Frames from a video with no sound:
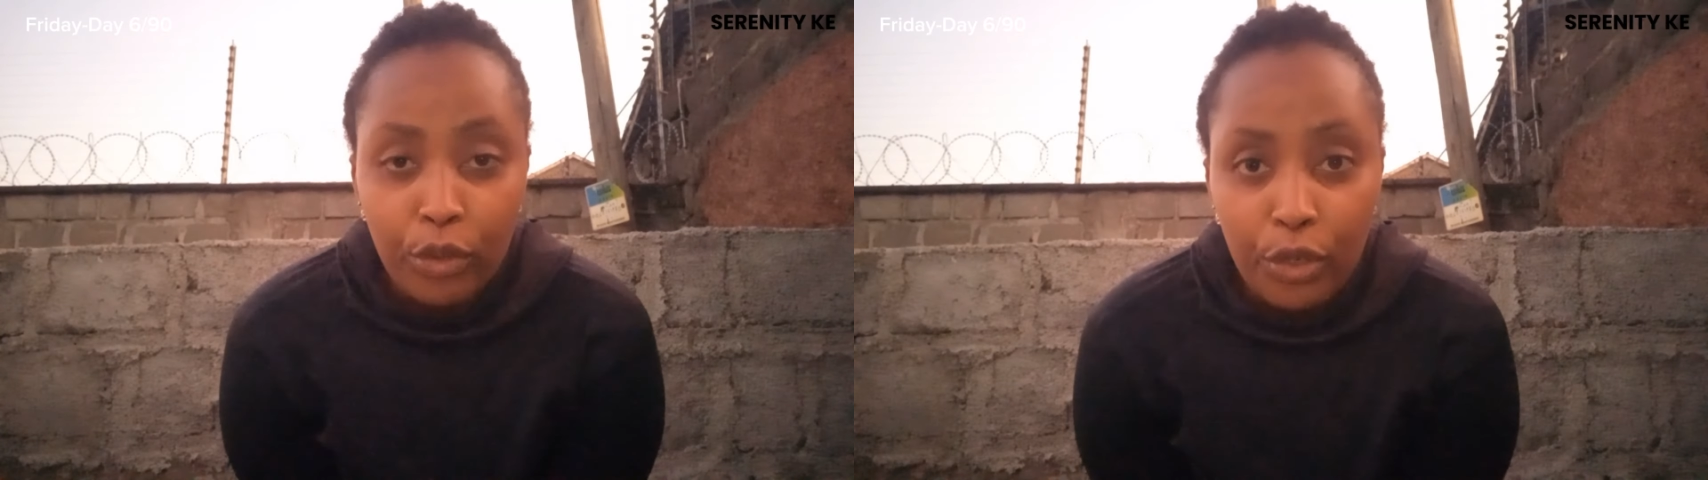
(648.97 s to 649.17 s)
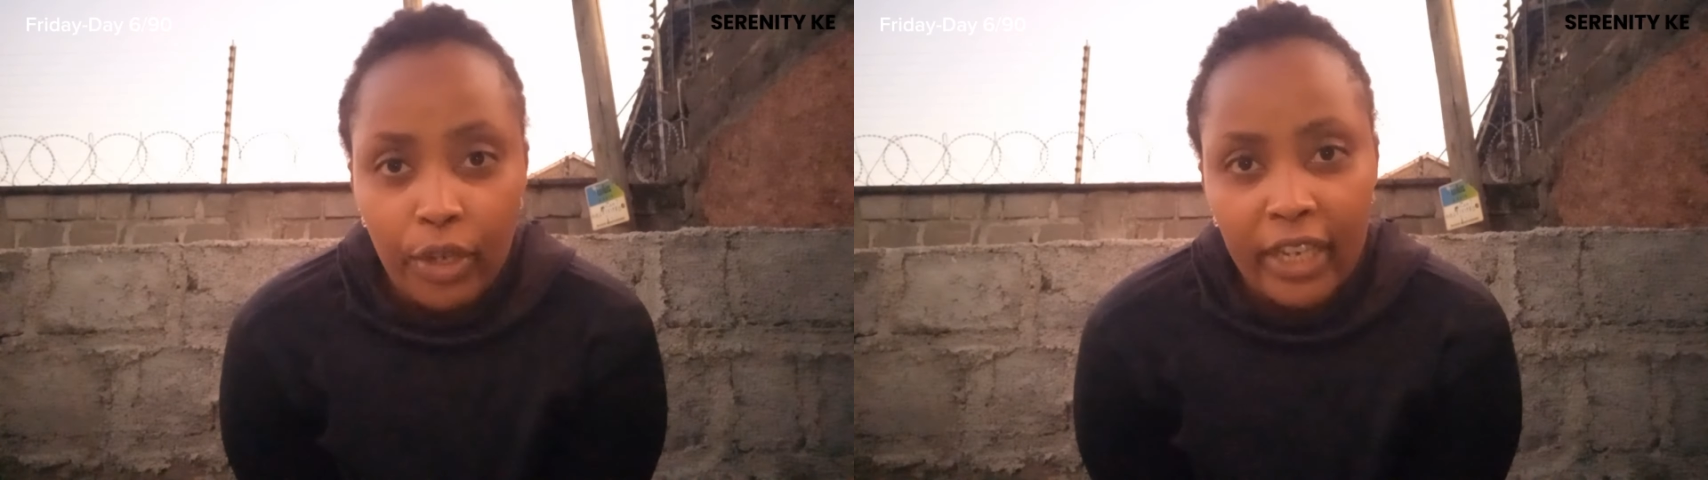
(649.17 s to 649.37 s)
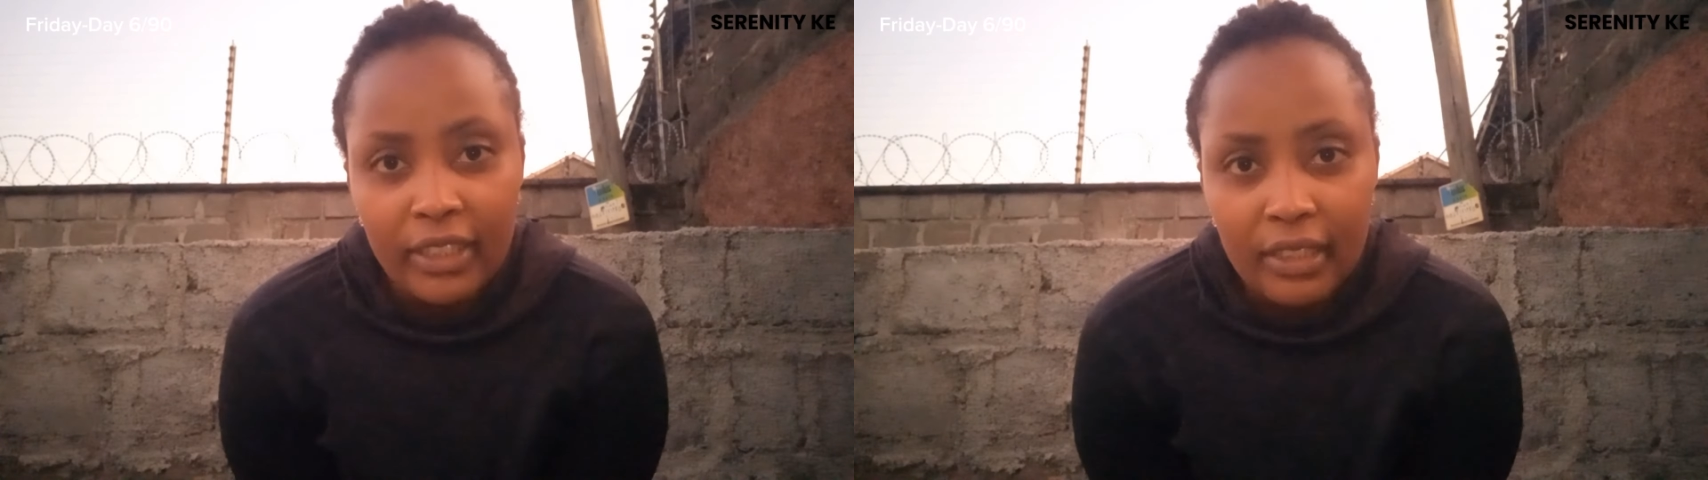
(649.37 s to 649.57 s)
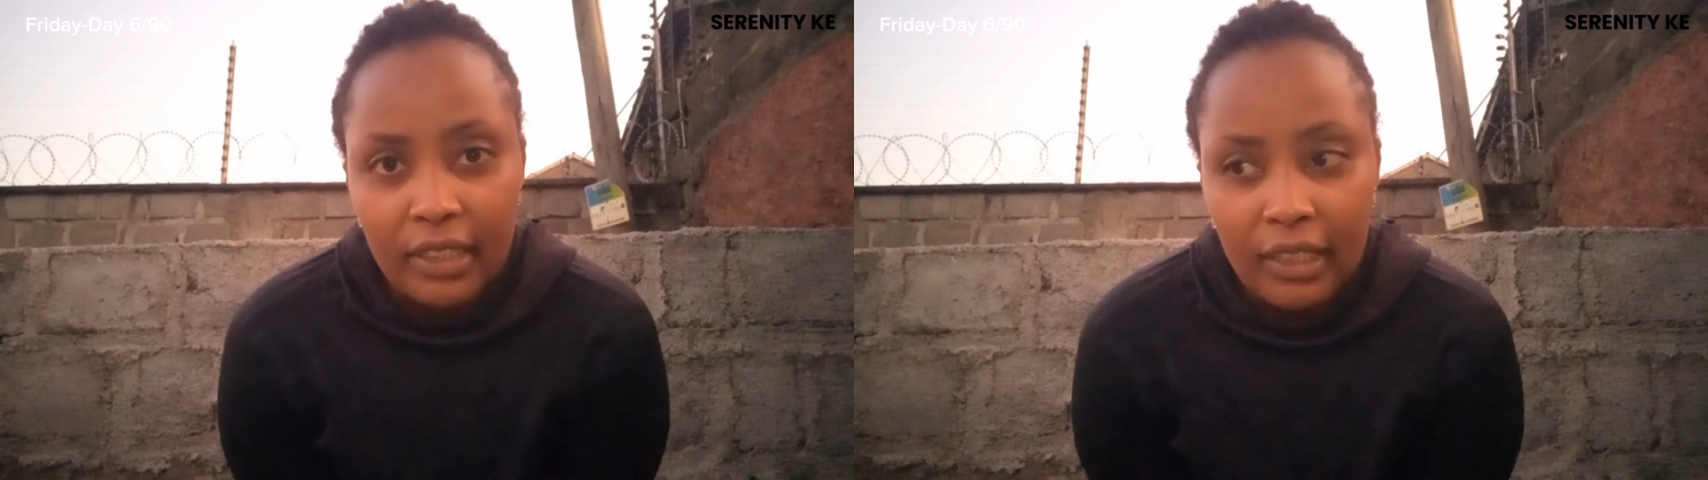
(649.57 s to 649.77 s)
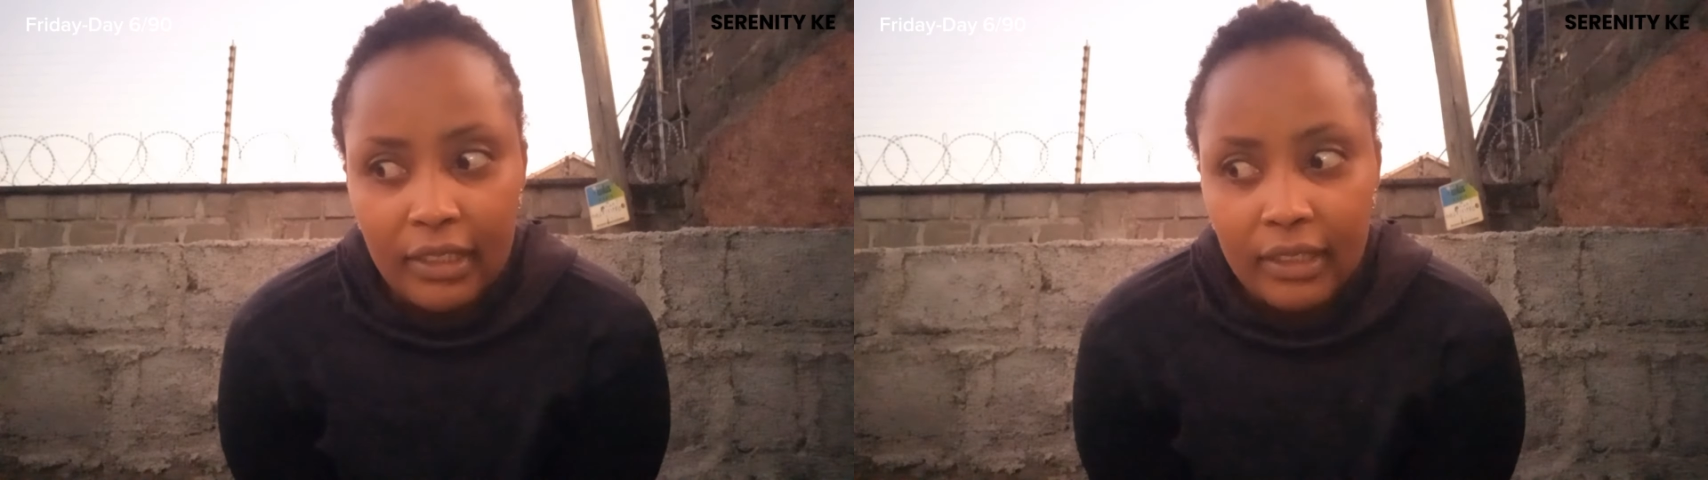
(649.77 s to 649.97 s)
do your
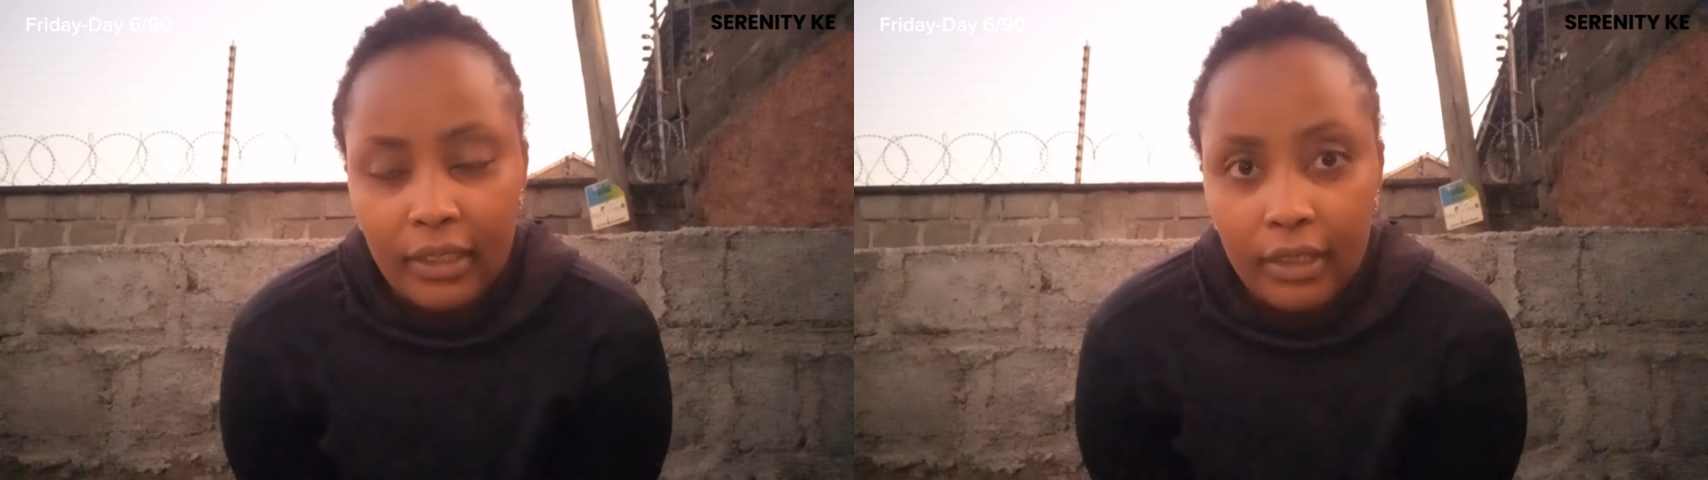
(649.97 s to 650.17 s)
exercise.